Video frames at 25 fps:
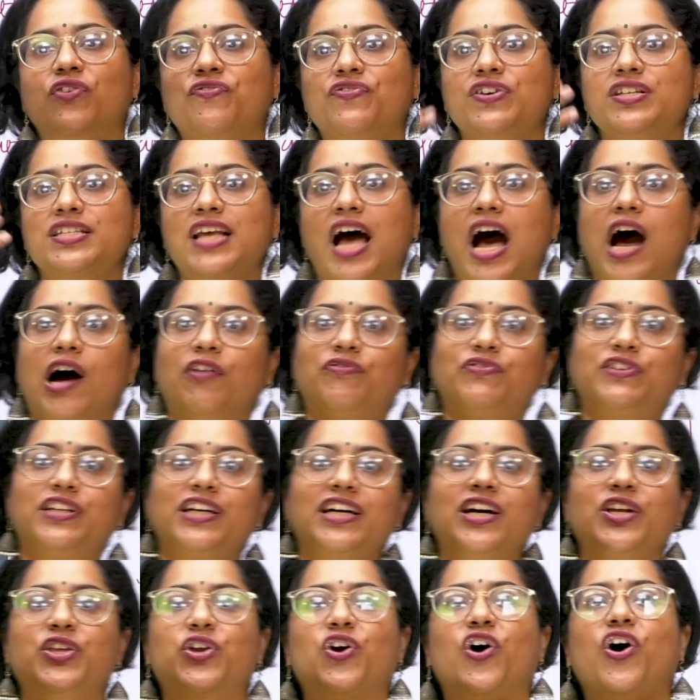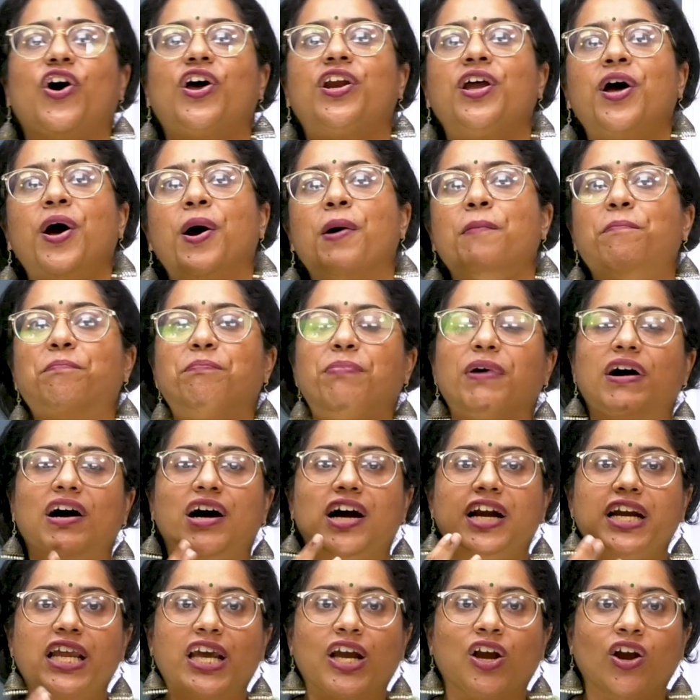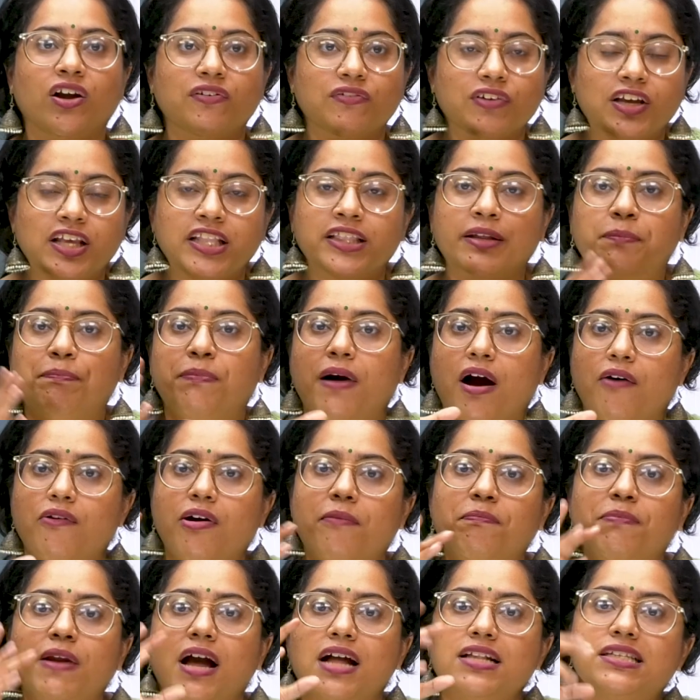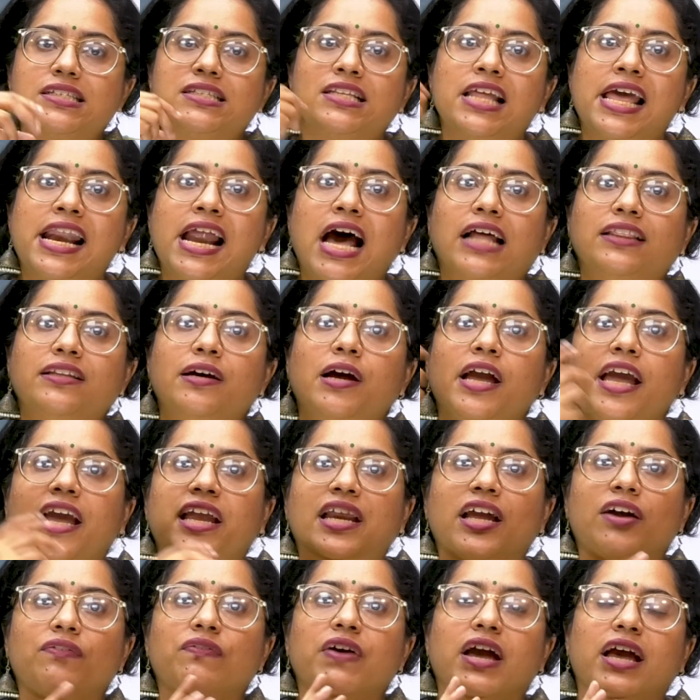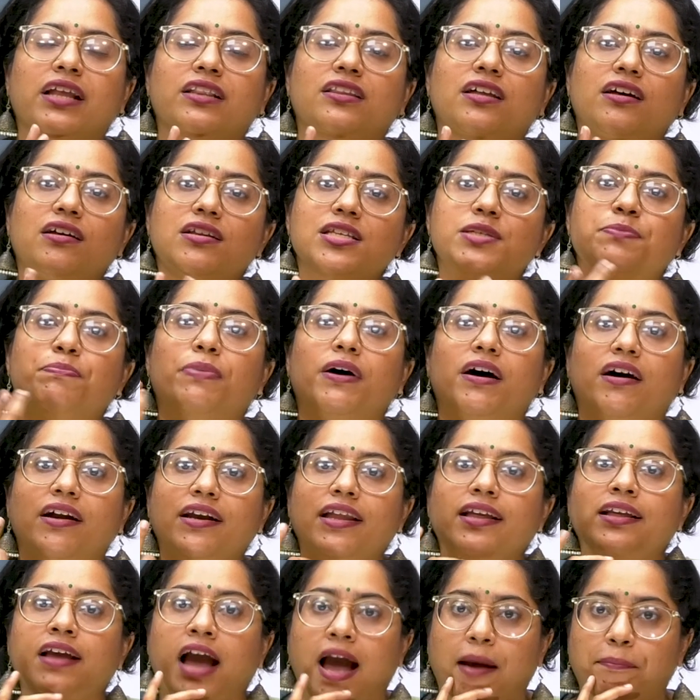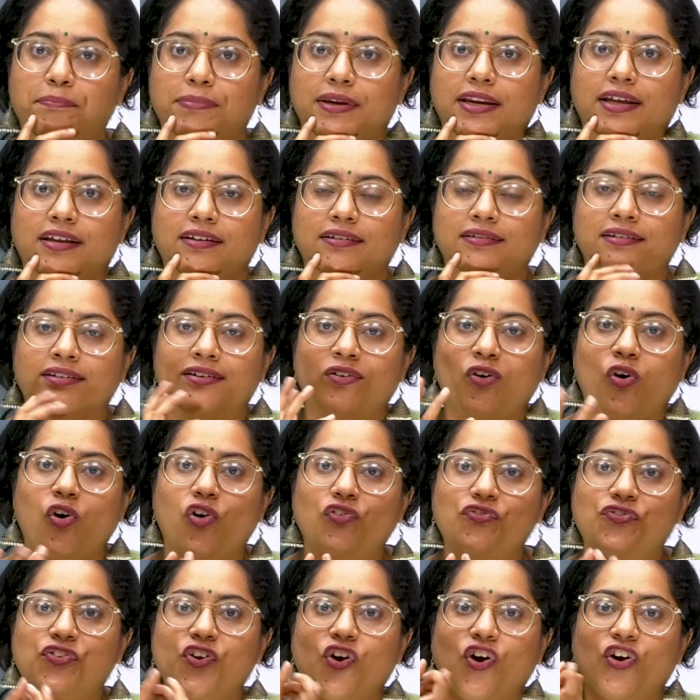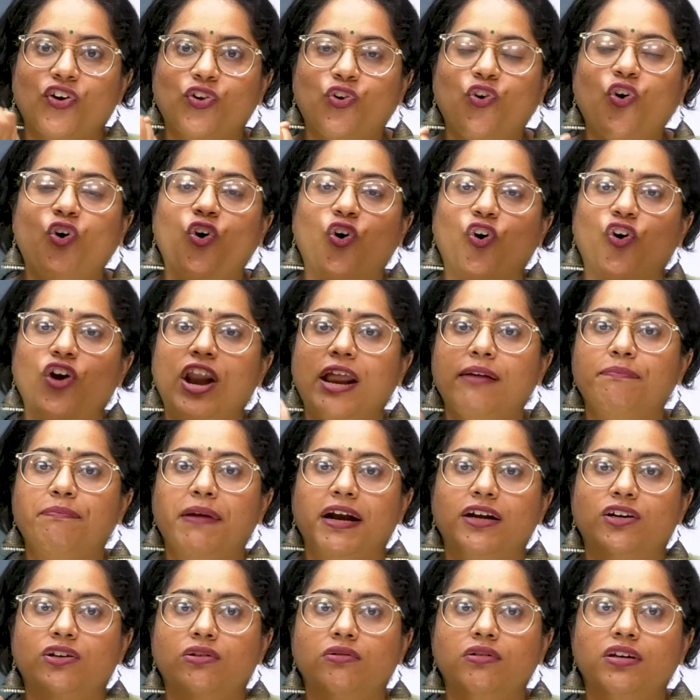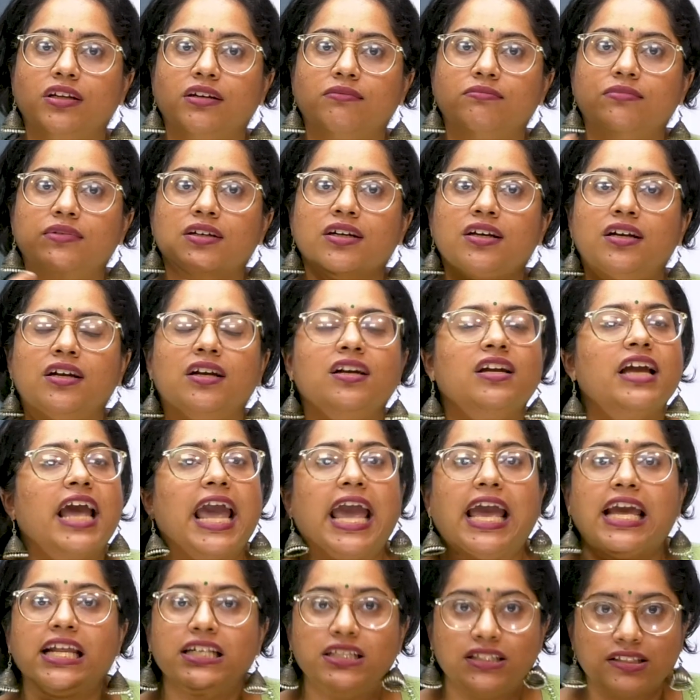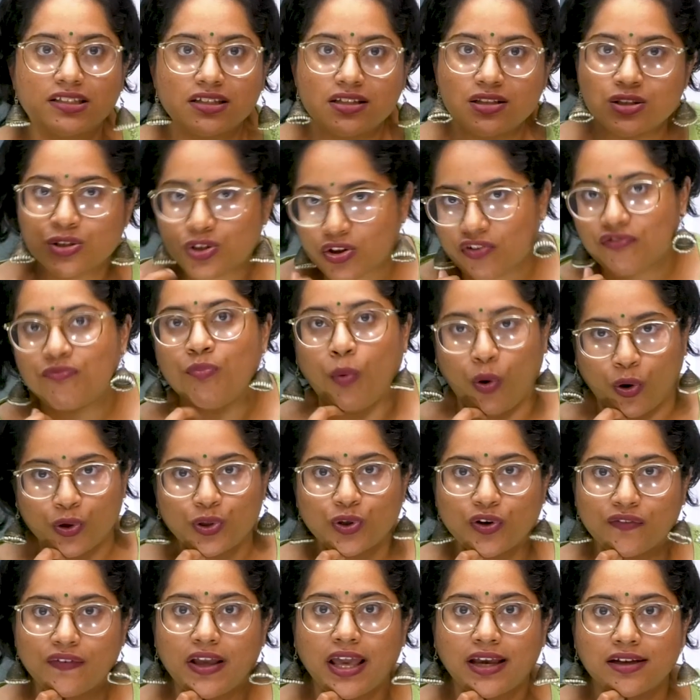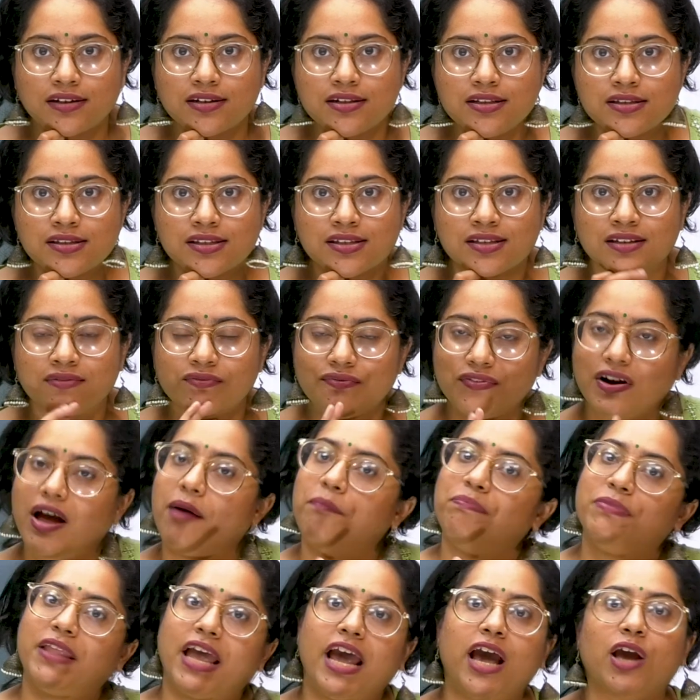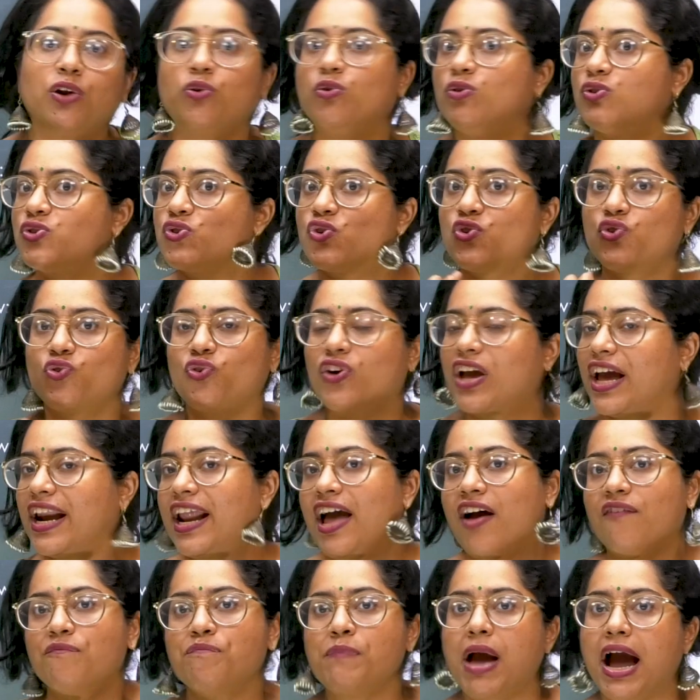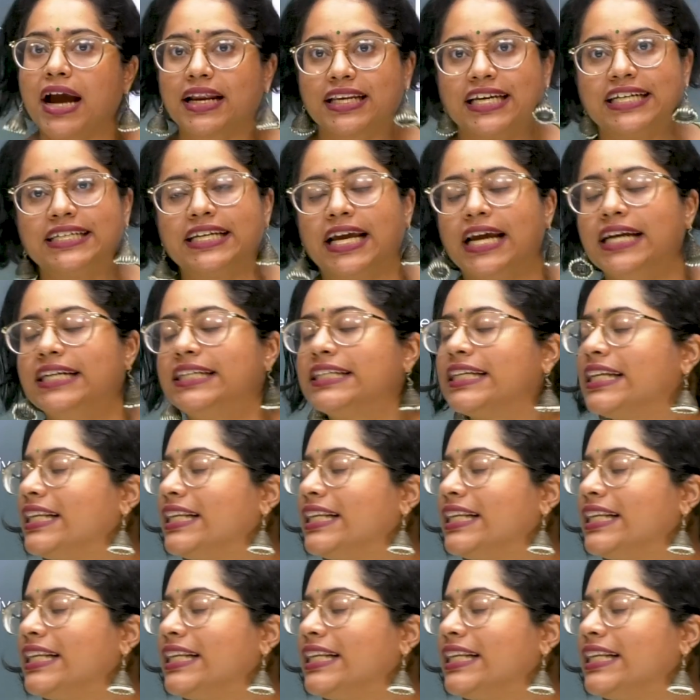of is after your burning in the power plants, another area where there is burning happening of your coal and petroleum. Engines of motor vehicles, from there also you can have magnetite